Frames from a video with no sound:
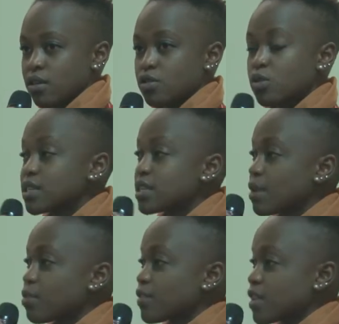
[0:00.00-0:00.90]
Those are
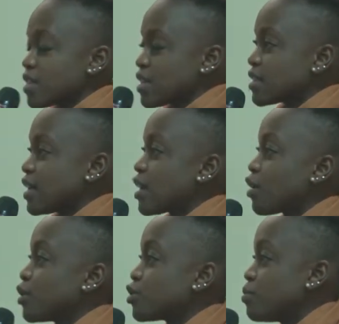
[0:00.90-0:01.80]
some of the things that are
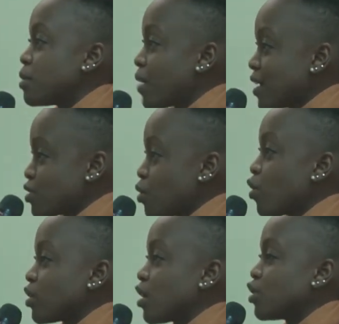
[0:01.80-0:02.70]
going to be passed
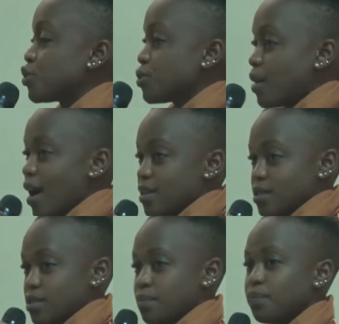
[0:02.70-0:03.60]
on to
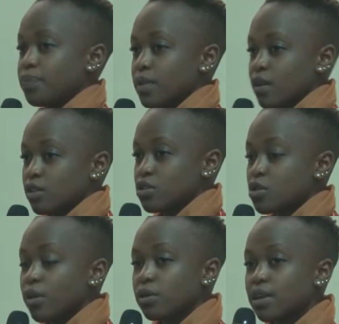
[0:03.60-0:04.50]
us.
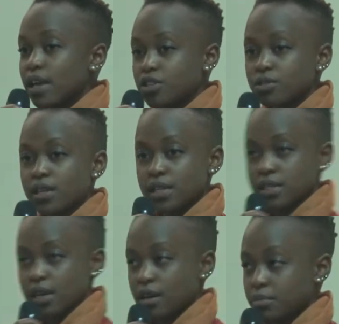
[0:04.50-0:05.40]
So when we educate
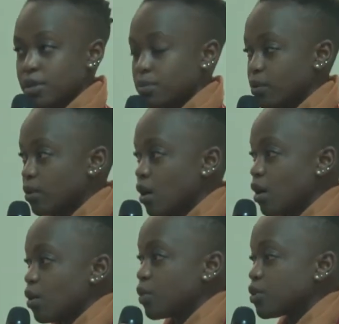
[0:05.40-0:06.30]
young people,
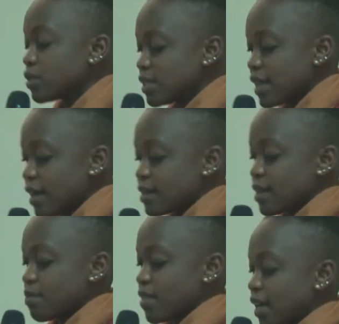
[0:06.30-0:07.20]
we don't tell
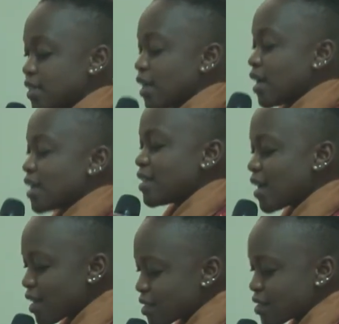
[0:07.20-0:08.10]
them that
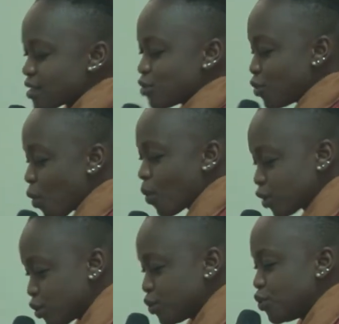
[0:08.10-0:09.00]
Yes, you know
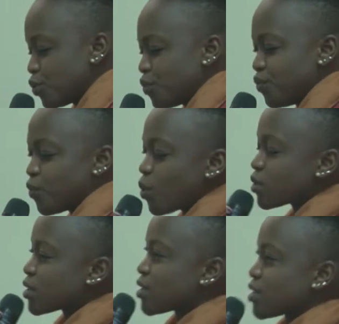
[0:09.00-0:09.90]
what to do.
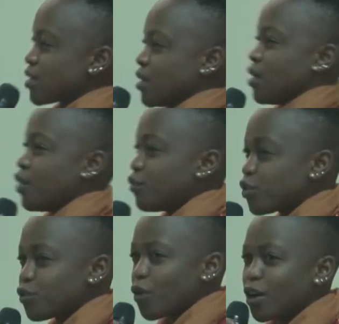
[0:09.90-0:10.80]
Vote.
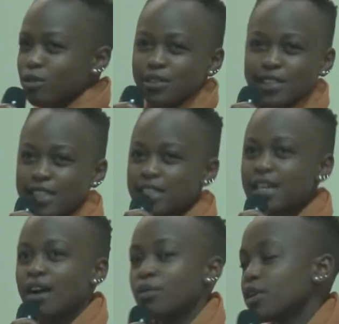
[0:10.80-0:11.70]
Vote for a good
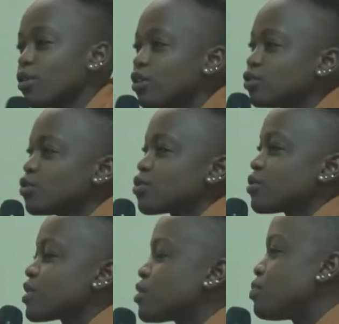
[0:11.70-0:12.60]
leader. We all know
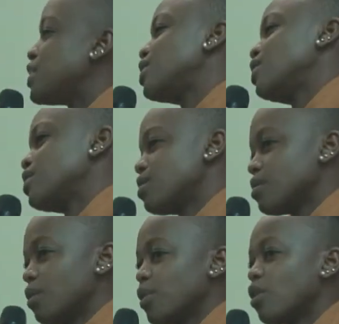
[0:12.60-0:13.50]
those speeches.
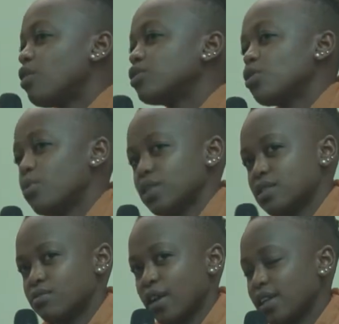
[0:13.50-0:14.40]
We all know
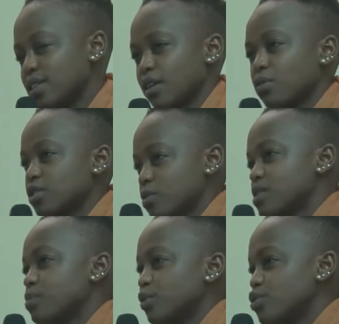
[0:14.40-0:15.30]
what's right and what we're
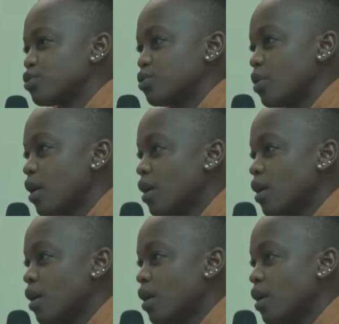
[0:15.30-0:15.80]
supposed to do.